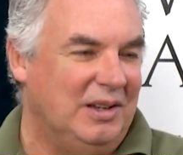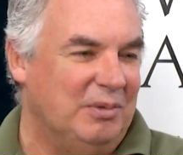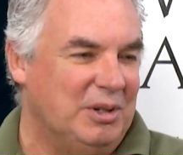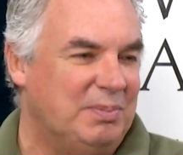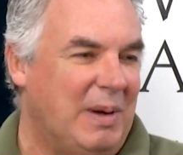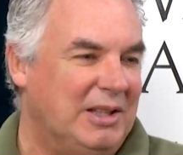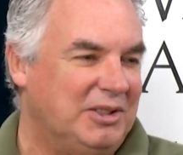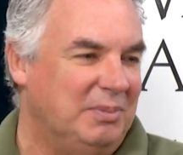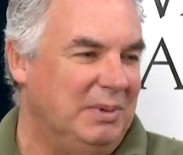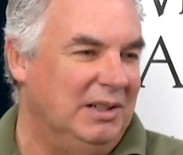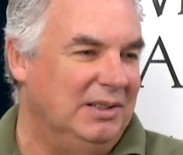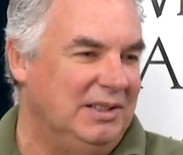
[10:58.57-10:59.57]

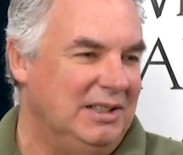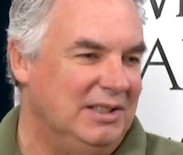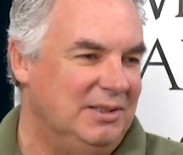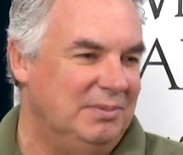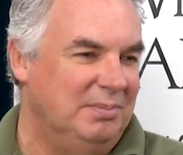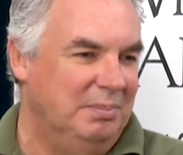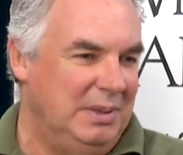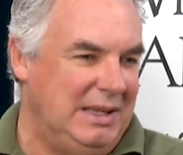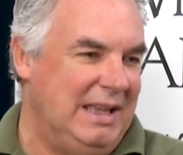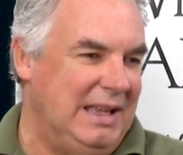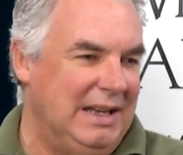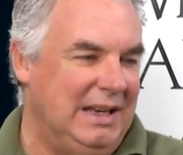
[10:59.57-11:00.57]
responsibilities
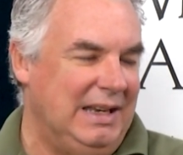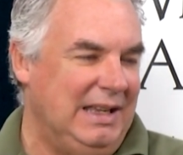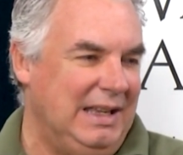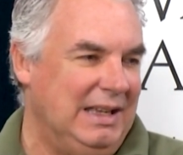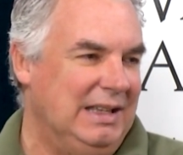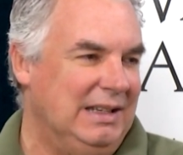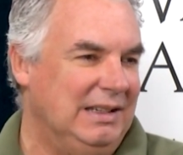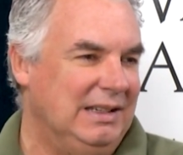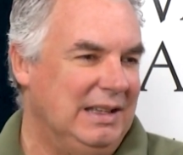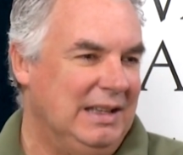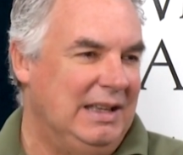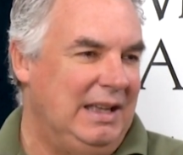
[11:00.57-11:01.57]
begin and end,
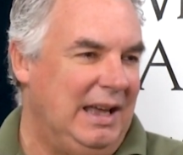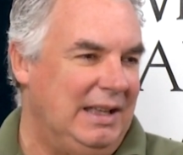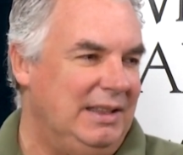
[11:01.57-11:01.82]
and